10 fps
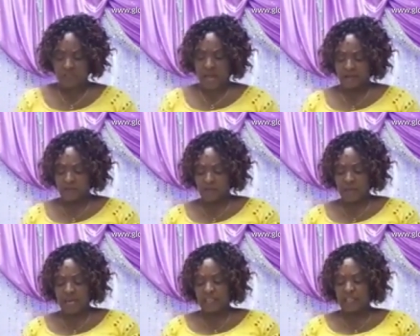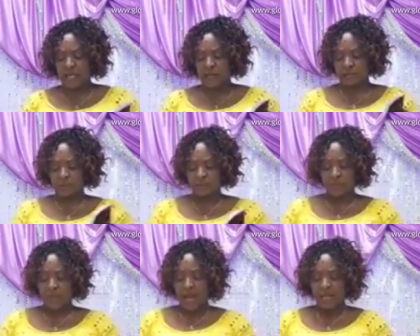of Psalms 18.
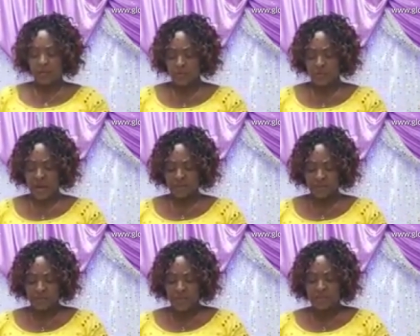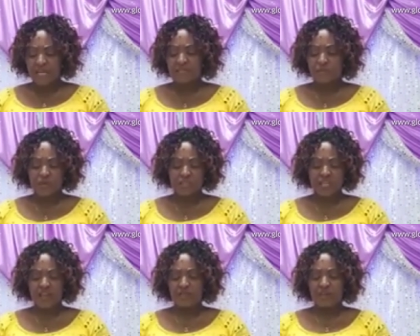Hallelujah. This was
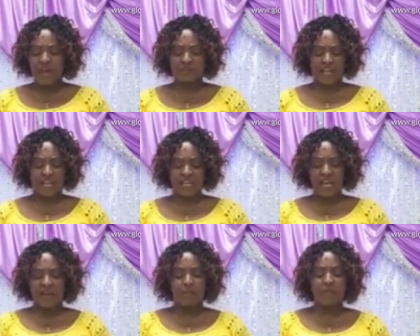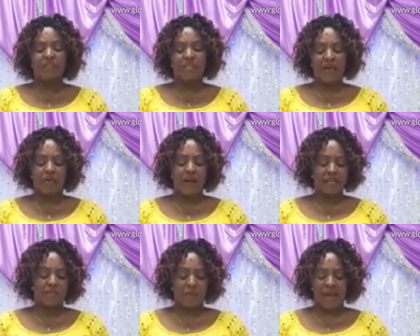David after he had been
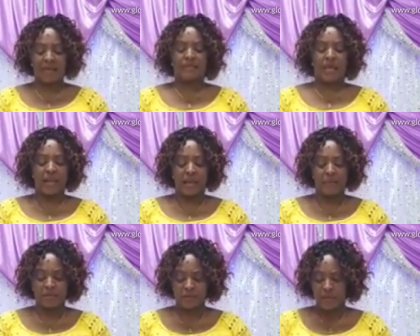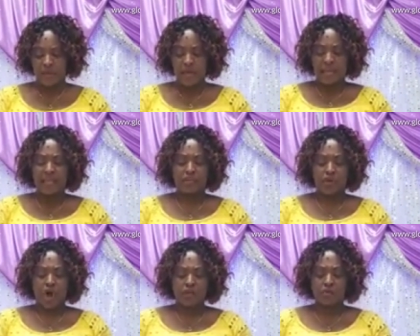terrorized by his enemies. And
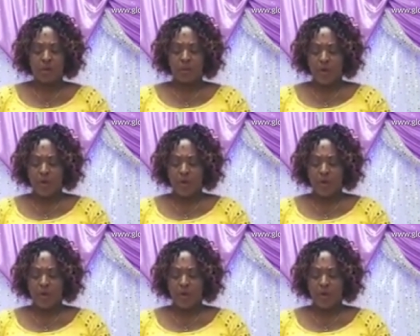it got to